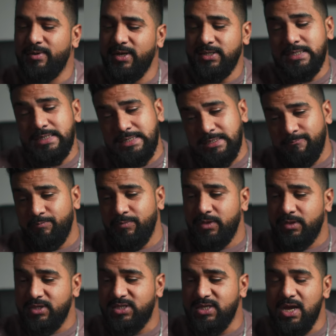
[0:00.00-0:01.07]
But
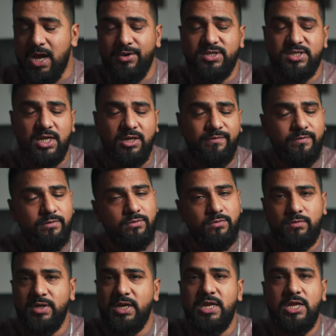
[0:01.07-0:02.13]
the cigar itself
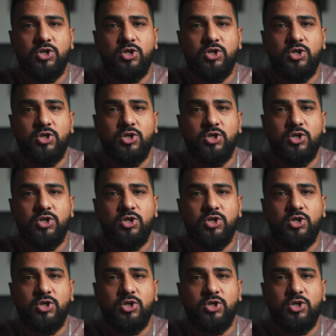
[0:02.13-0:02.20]
really